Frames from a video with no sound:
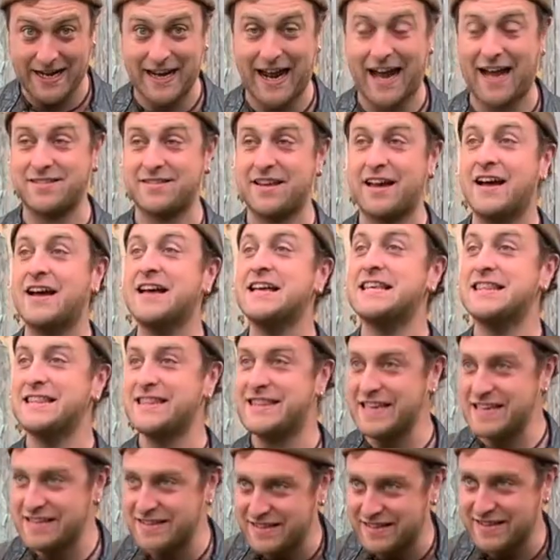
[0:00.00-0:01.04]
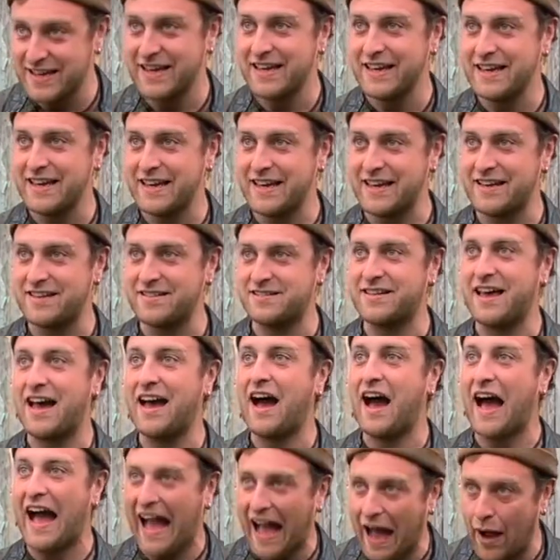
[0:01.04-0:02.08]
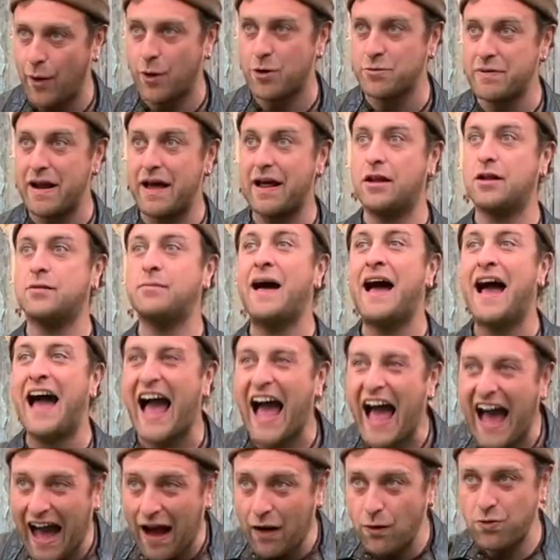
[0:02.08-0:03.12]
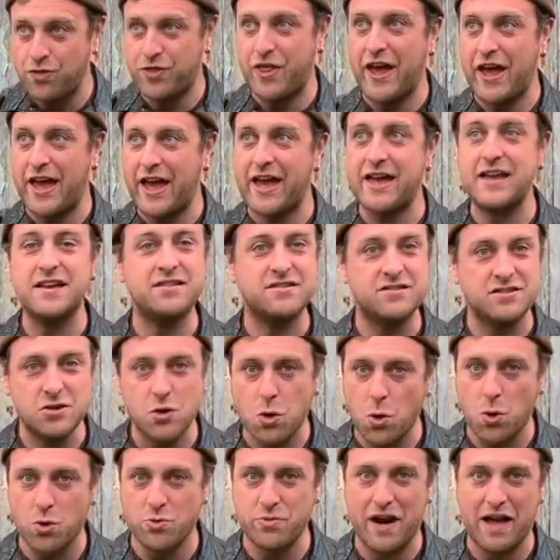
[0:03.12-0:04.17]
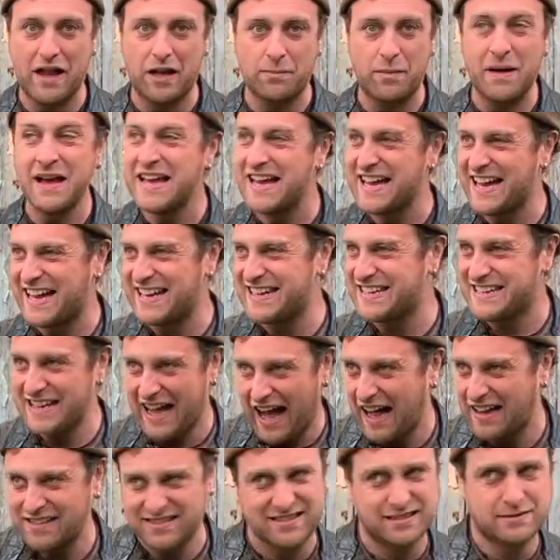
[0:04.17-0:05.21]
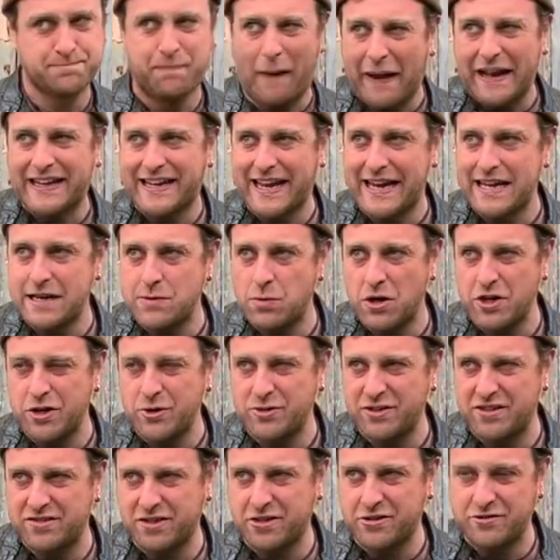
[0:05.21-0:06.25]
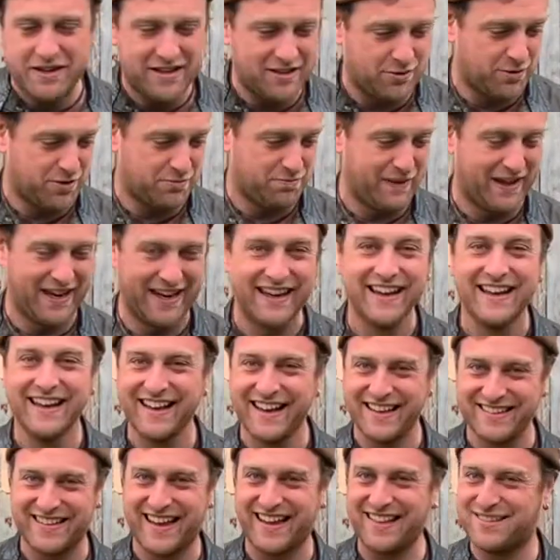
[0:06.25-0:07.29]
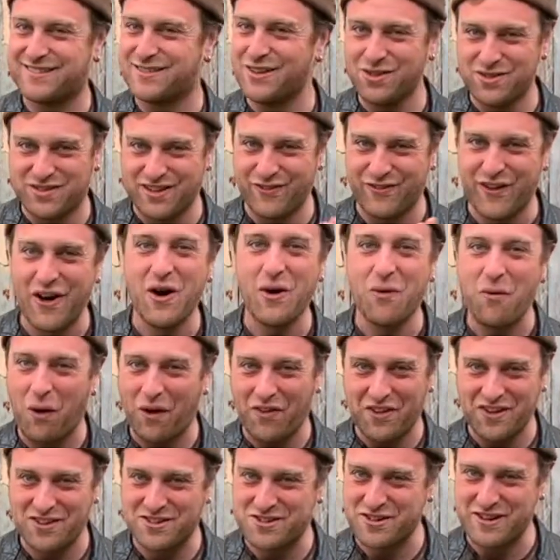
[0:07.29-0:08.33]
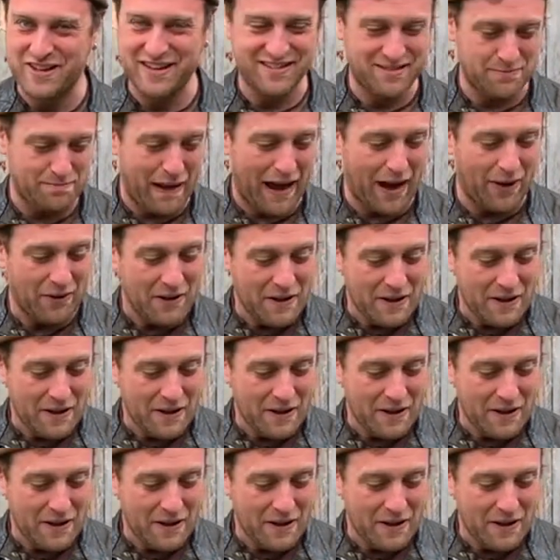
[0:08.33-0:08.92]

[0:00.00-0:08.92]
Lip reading: as a this is our realm, out there is your realm, and I'll spike anyone who disagrees with me. So that's sort of what this tree is about.